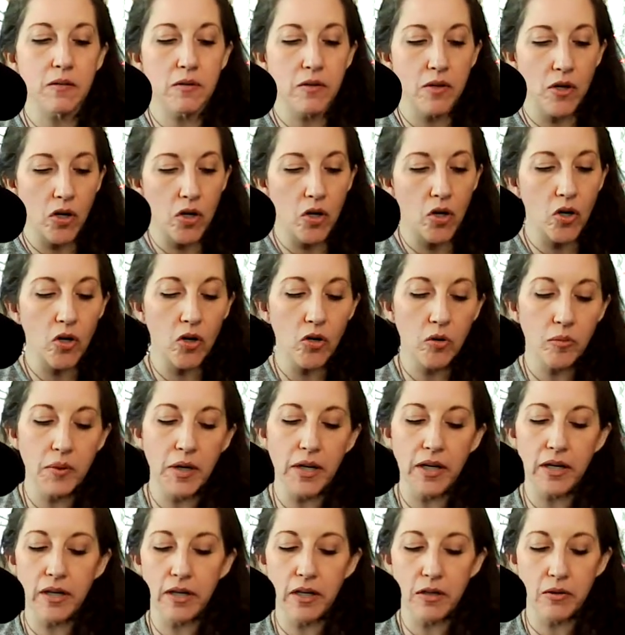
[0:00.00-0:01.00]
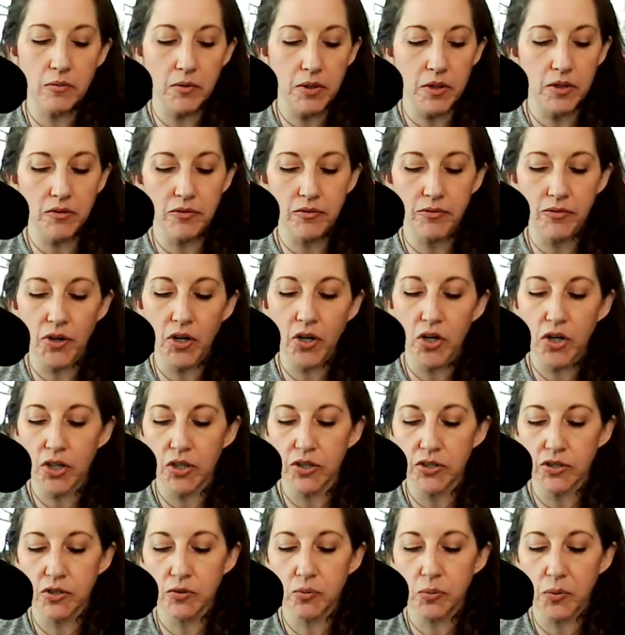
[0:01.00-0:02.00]
The Hermit in
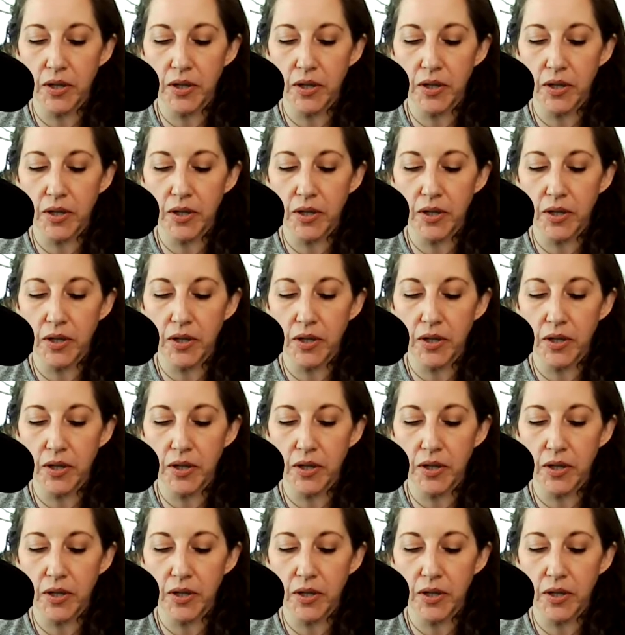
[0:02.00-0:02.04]
reverse.